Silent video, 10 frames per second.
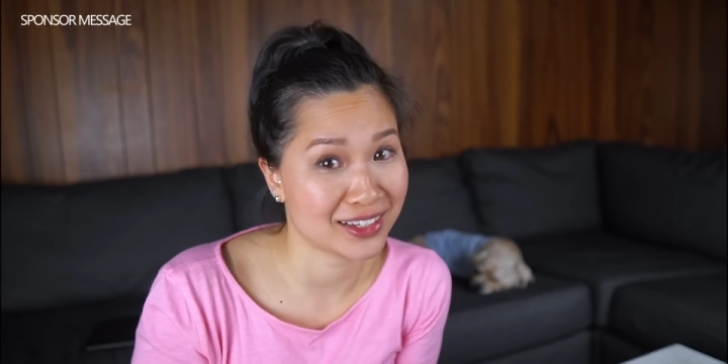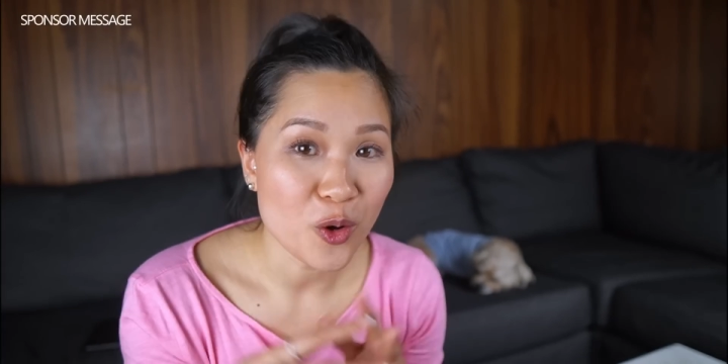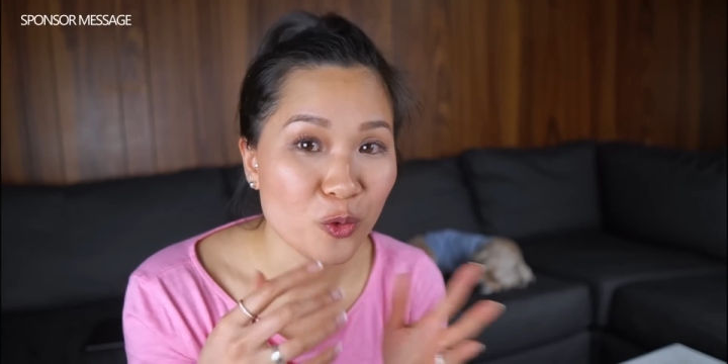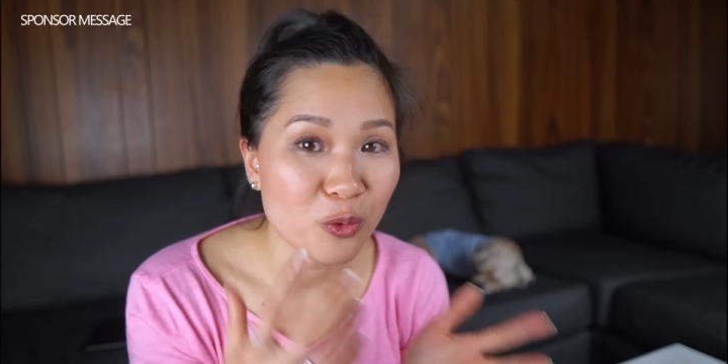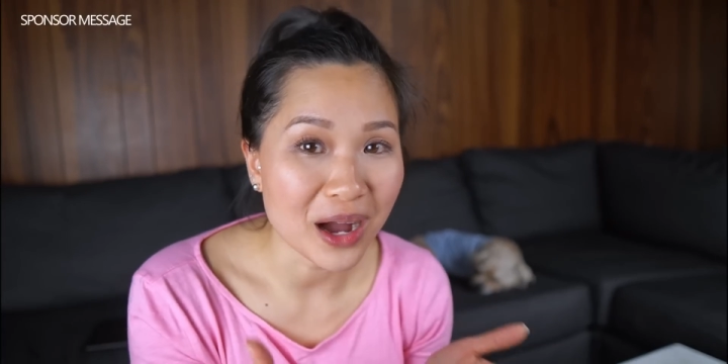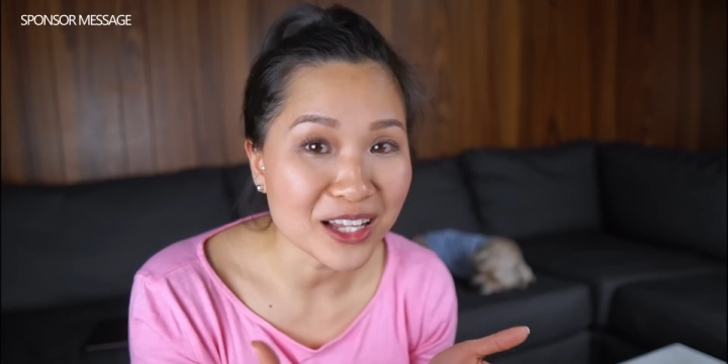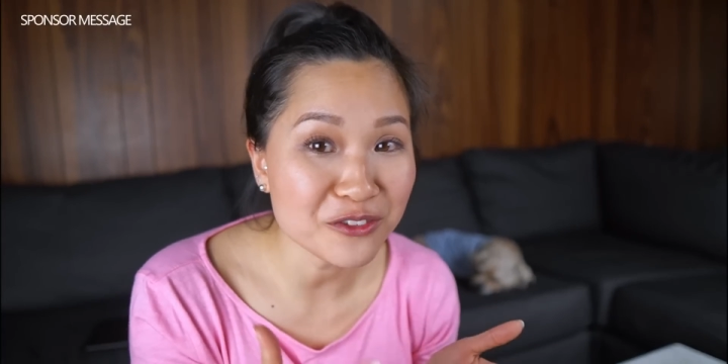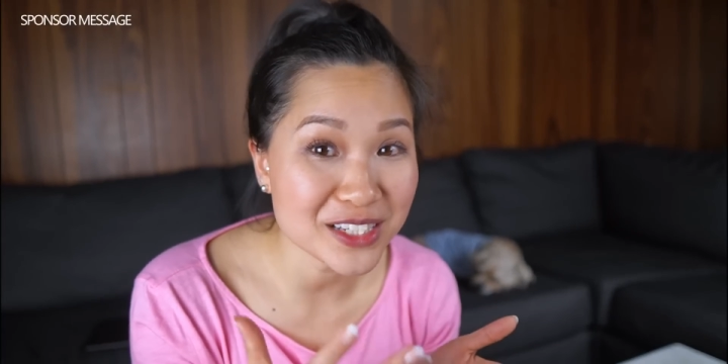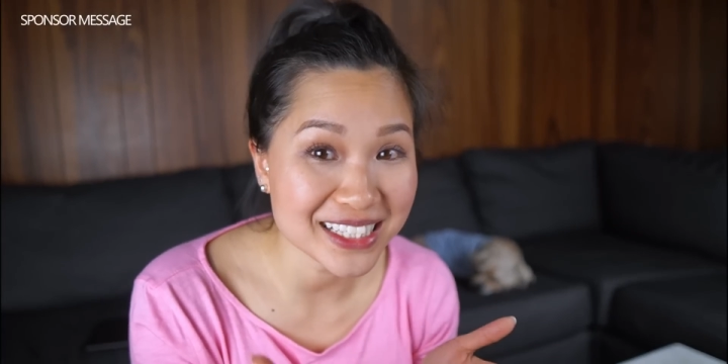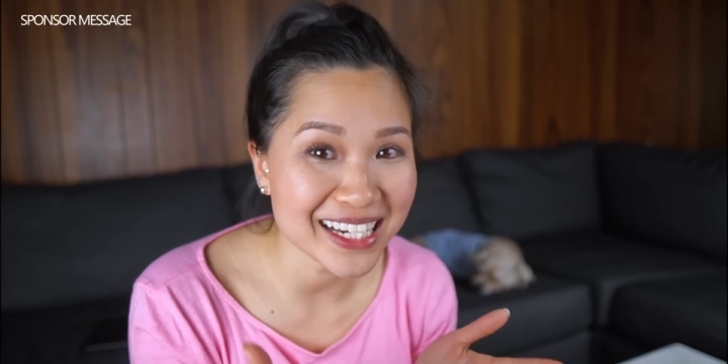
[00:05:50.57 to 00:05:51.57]
While
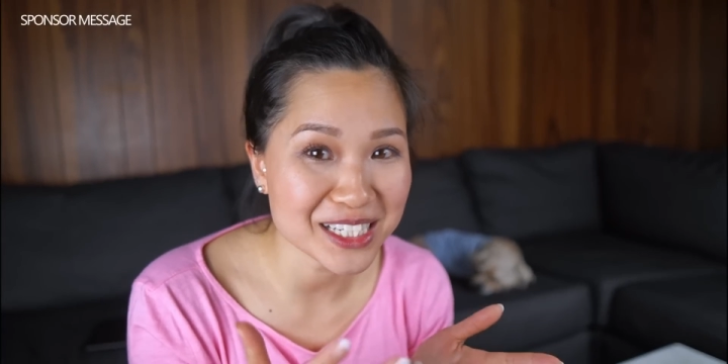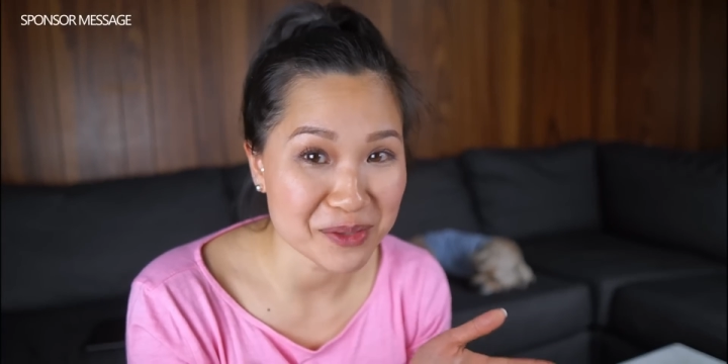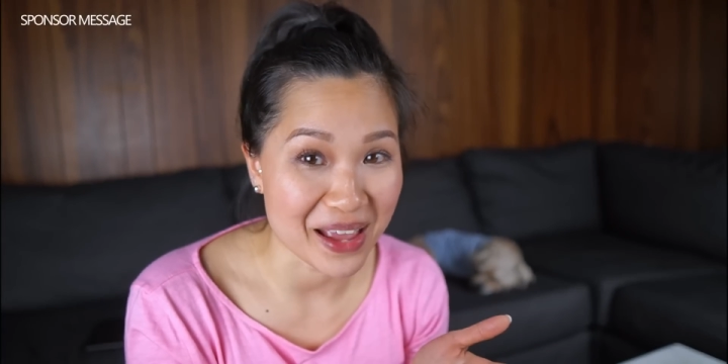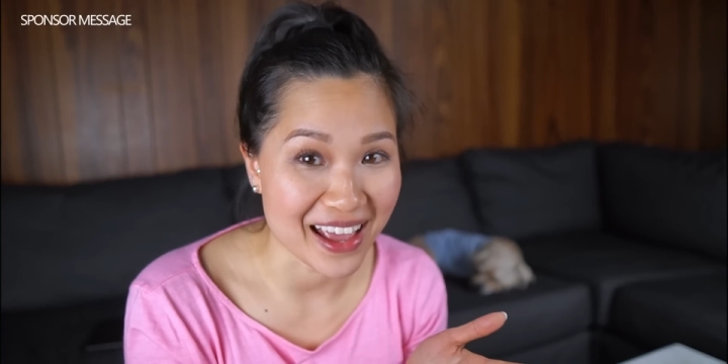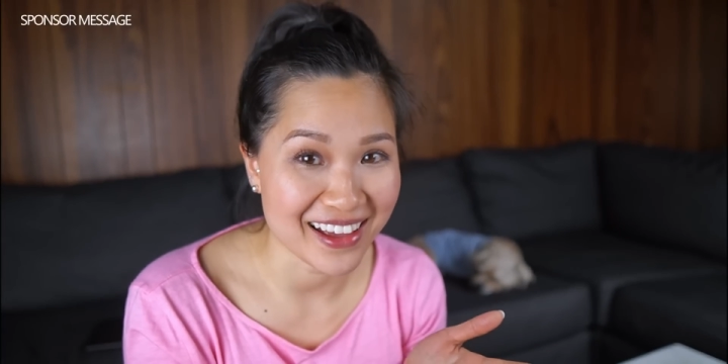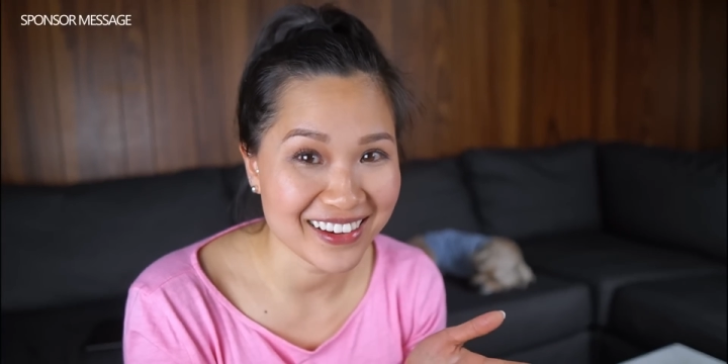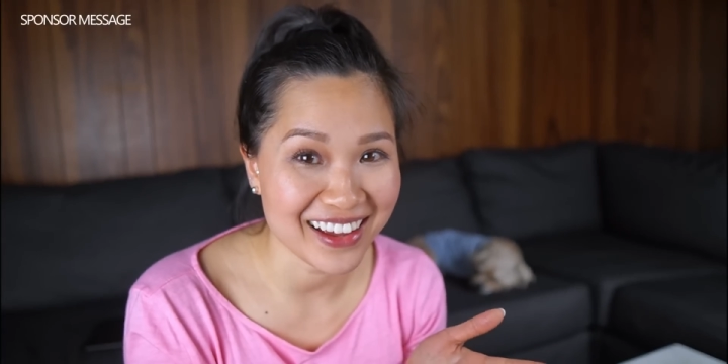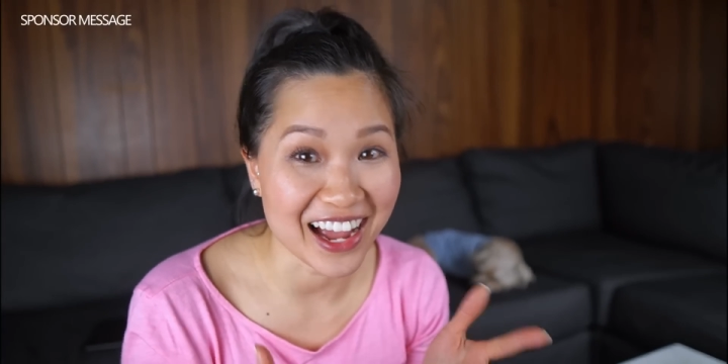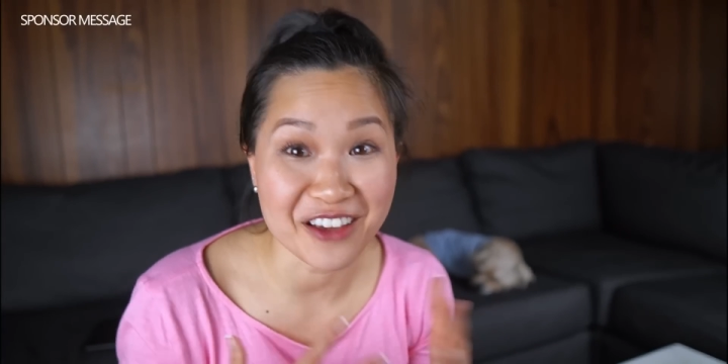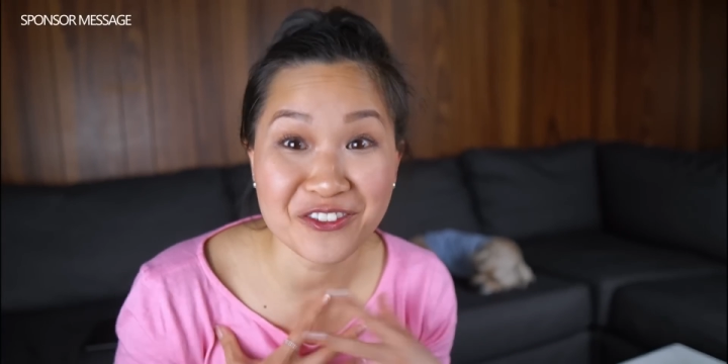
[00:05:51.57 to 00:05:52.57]
visiting Japan,
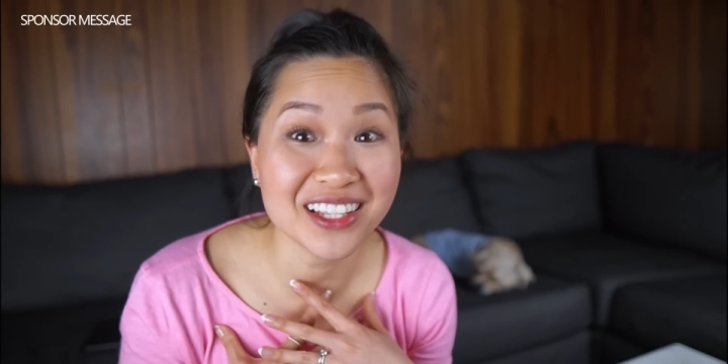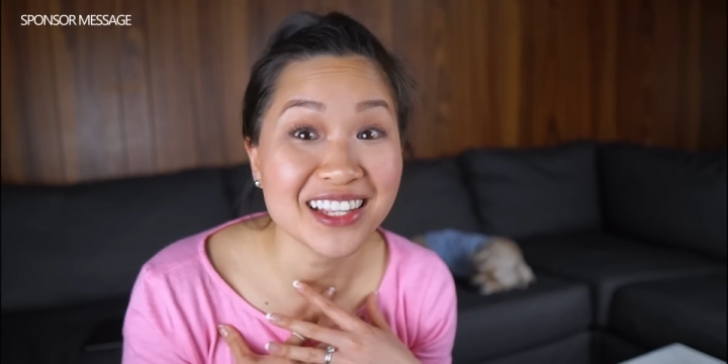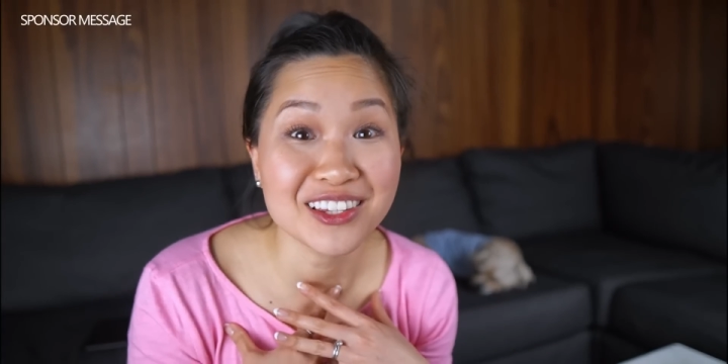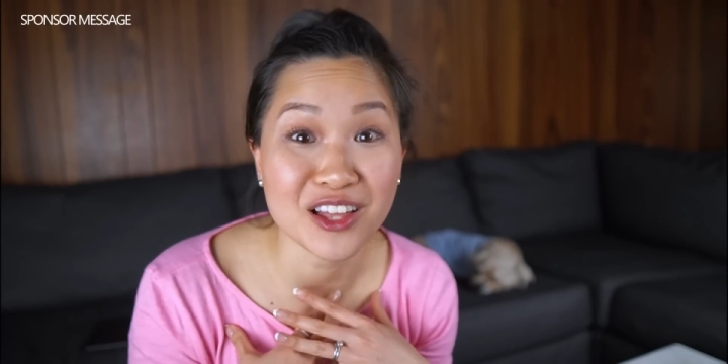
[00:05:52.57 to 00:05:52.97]
I fell in